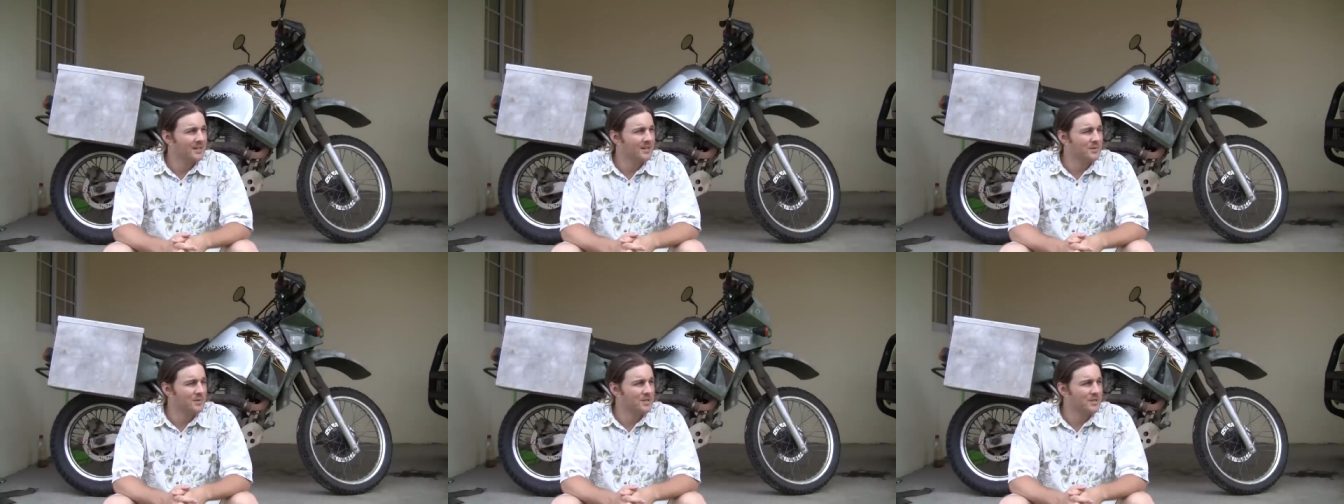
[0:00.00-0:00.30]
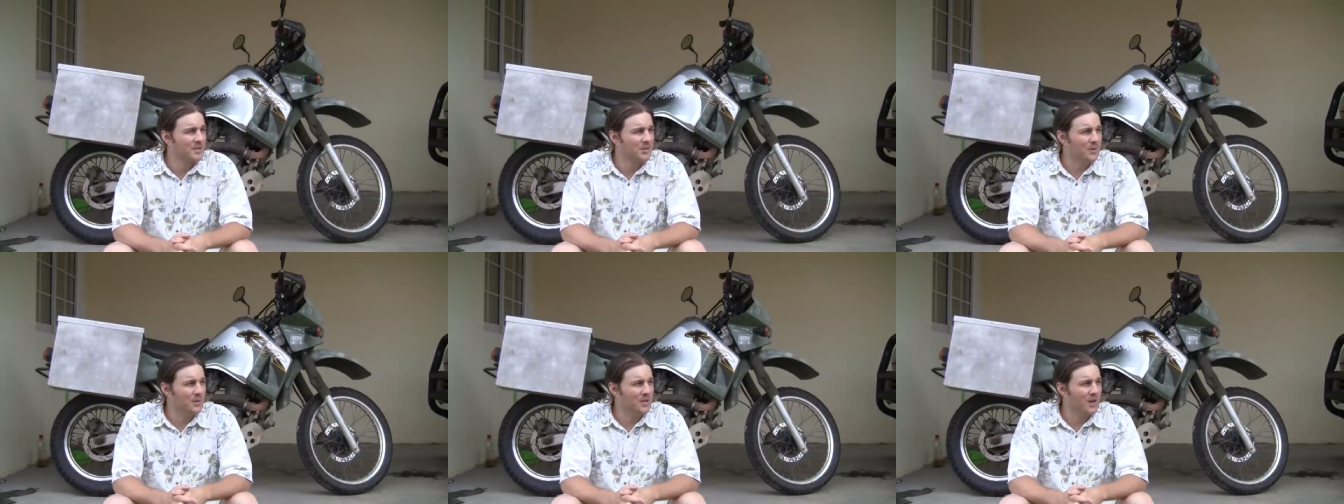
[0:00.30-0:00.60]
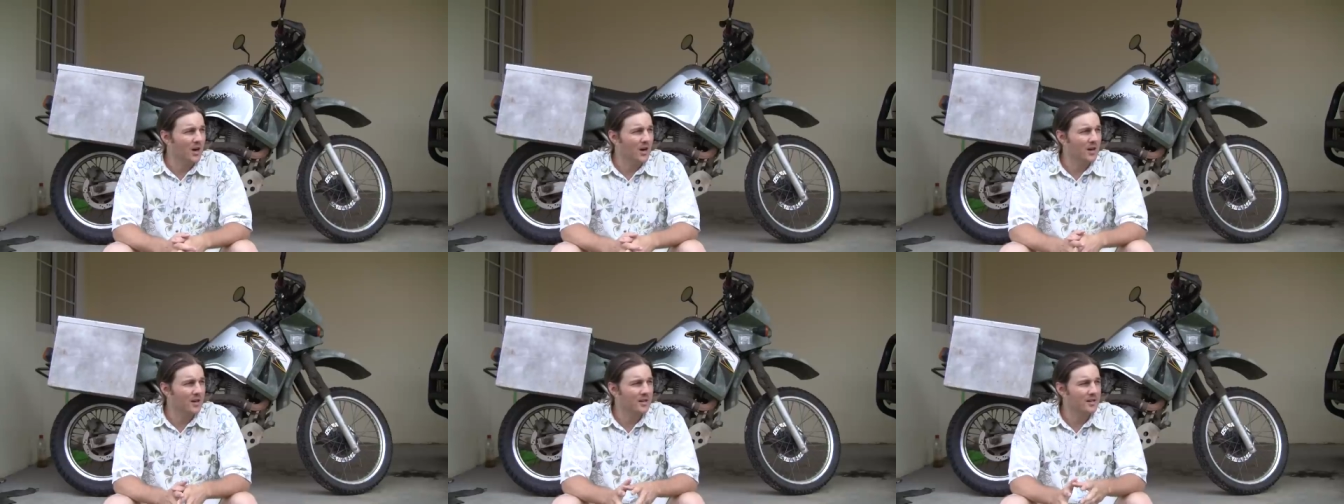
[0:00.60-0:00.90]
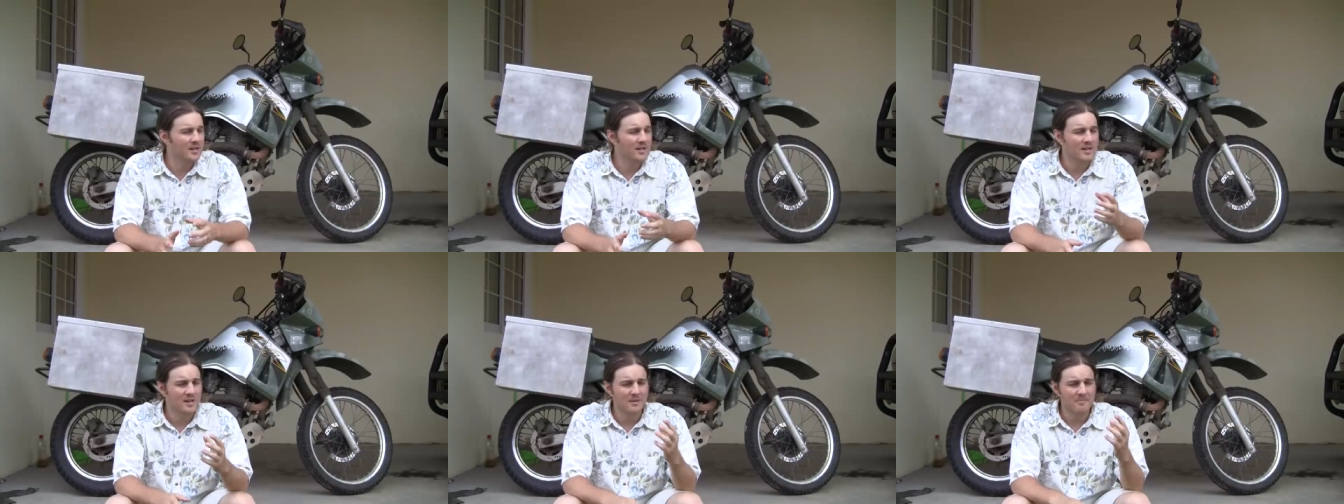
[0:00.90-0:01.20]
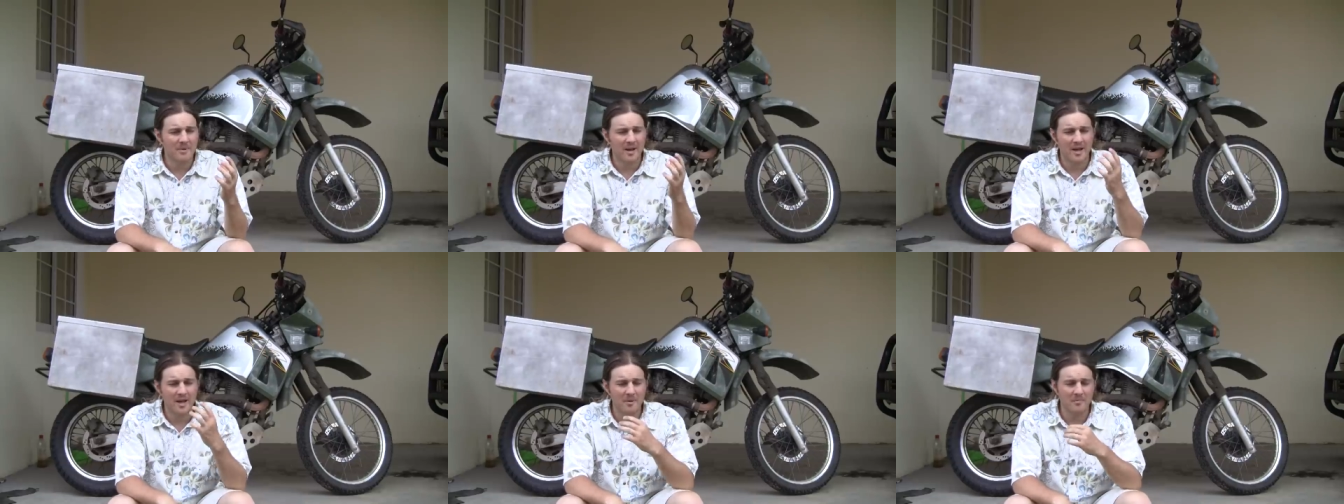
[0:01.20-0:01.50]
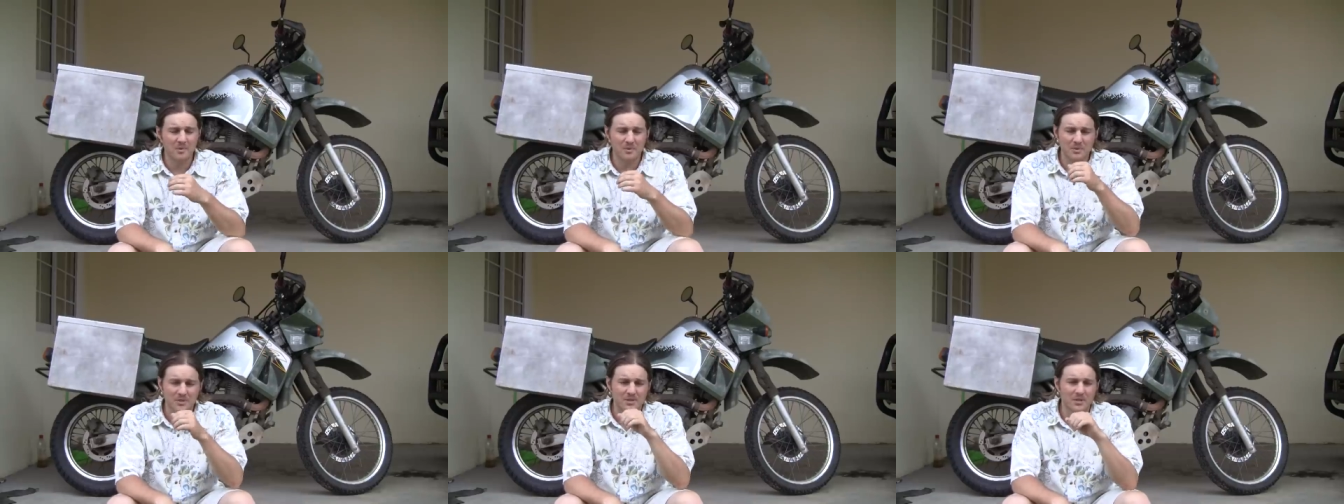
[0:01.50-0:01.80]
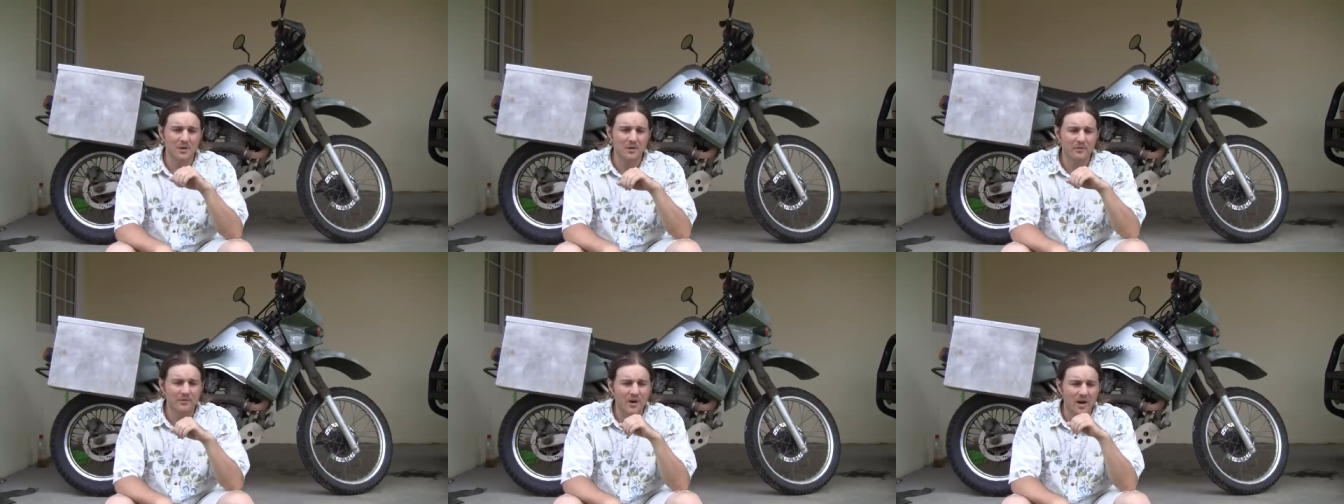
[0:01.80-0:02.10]
It was so dark, my helmet was
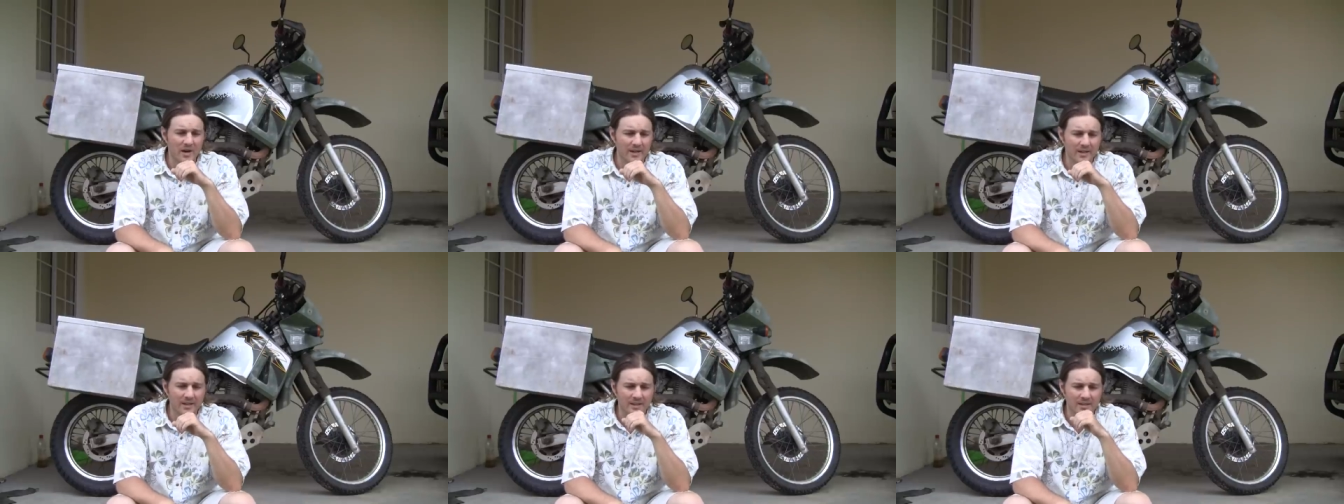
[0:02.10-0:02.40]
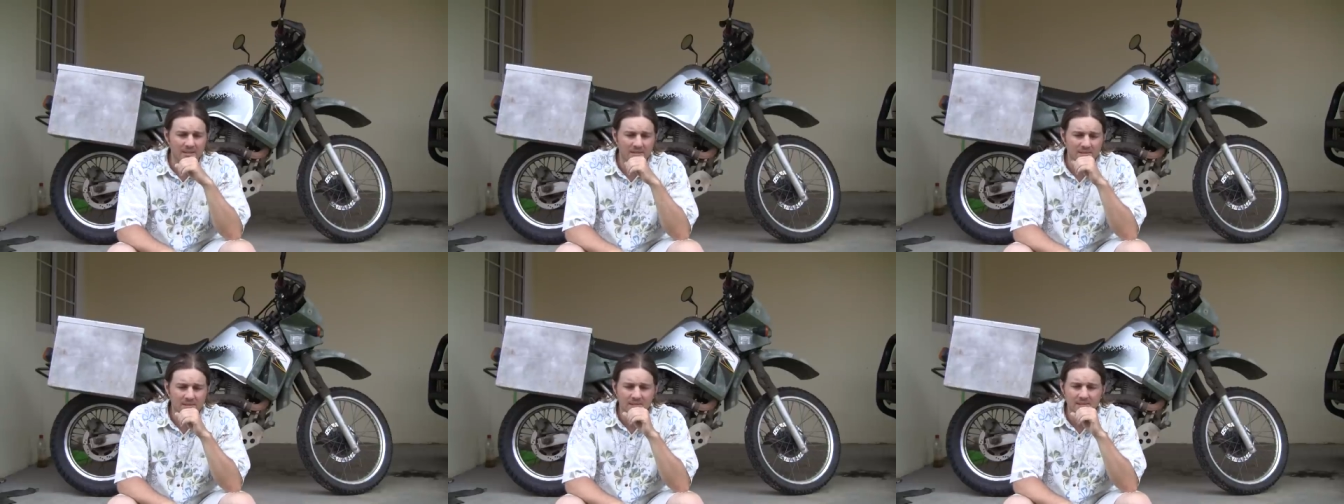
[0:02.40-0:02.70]
so foggy.